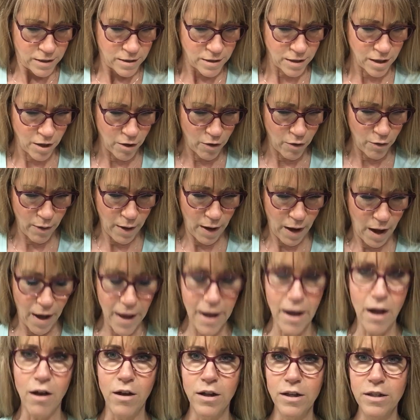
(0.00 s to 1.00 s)
So
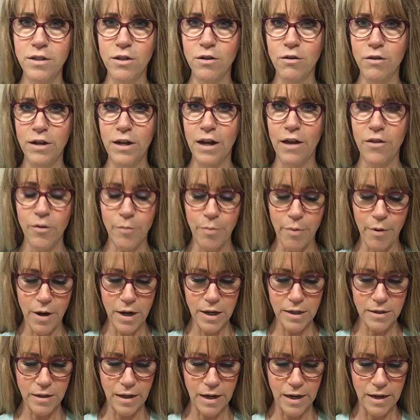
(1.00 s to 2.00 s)
I also, another
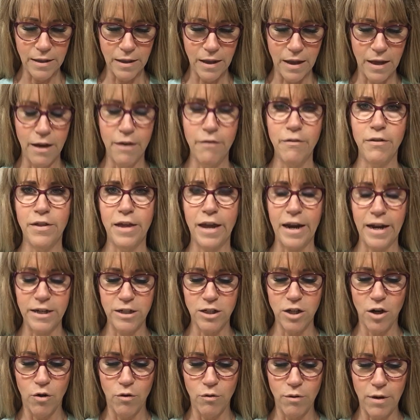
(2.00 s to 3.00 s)
product that I love and that I
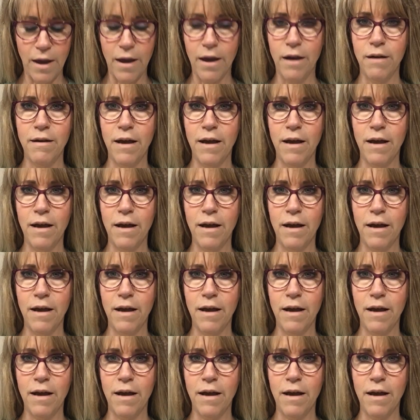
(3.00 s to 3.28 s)
don't